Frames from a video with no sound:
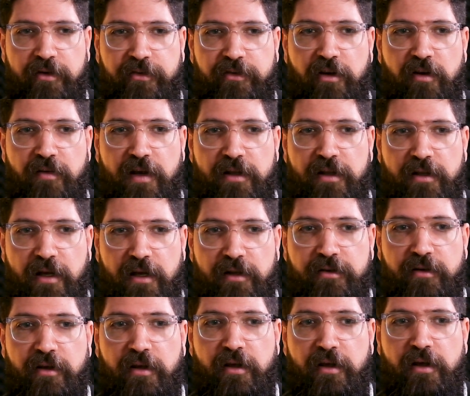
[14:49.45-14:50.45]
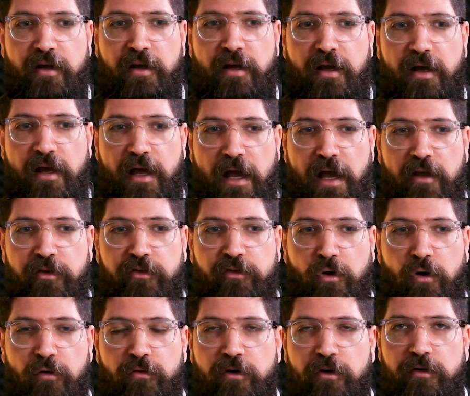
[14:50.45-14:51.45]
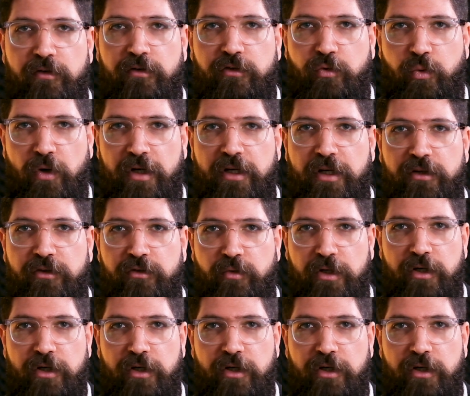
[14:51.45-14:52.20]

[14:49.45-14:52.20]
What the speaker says: Syria that has over 22